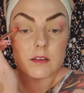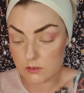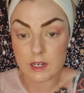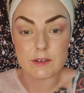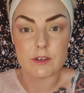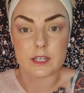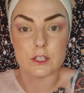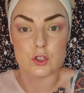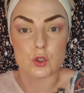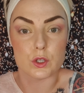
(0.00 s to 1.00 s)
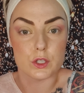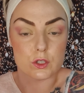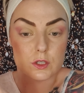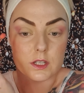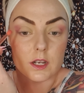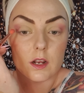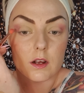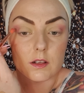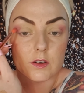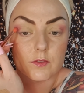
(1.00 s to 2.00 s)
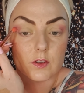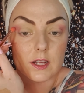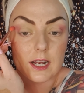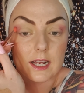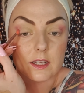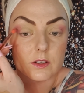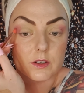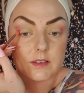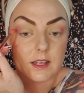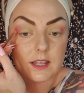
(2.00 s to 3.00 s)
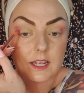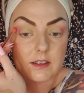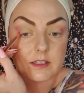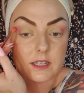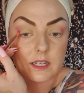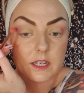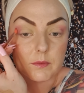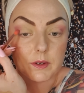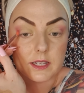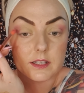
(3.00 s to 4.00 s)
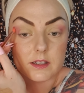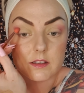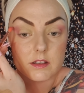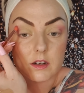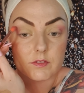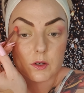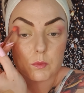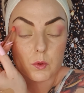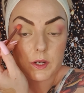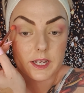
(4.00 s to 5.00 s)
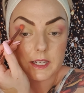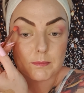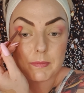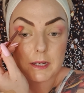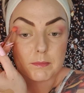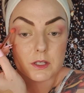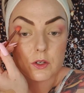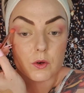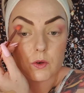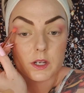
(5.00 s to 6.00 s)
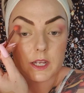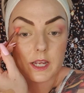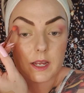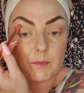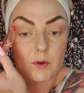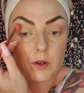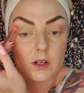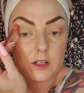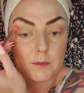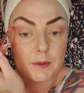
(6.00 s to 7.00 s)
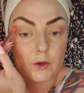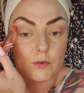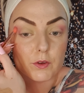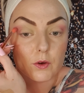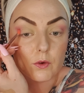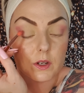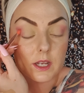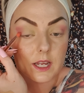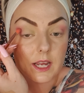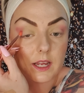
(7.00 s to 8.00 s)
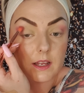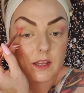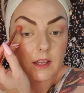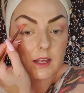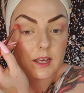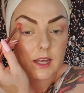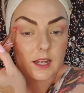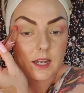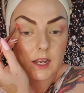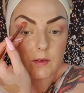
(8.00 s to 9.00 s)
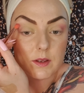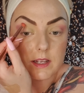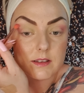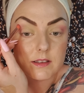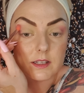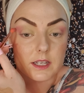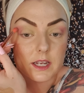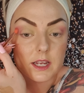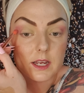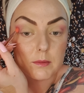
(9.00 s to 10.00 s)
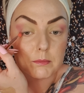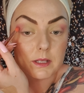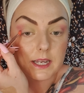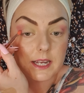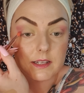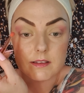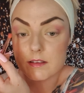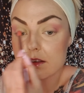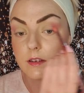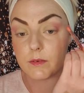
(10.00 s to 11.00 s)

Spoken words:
So I really enjoy doing colourful eye looks. I think it's a great way to discover what kind of pigment you're going to get, what colour payoff you're going to get, and how easily it blends.